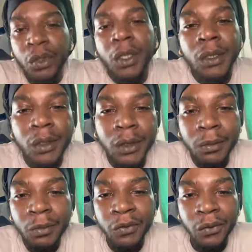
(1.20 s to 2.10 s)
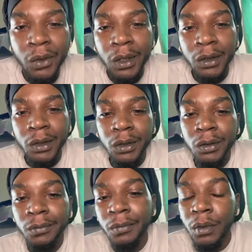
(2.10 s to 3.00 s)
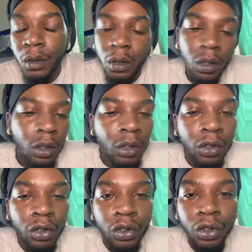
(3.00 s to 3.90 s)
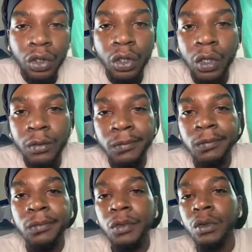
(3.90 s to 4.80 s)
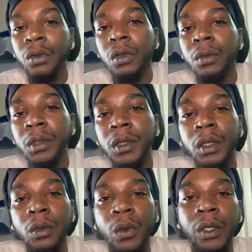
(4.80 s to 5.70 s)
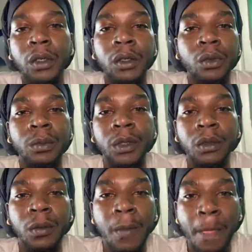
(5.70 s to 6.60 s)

people get in here before I just start. You know what I'm saying? Wait a little bit.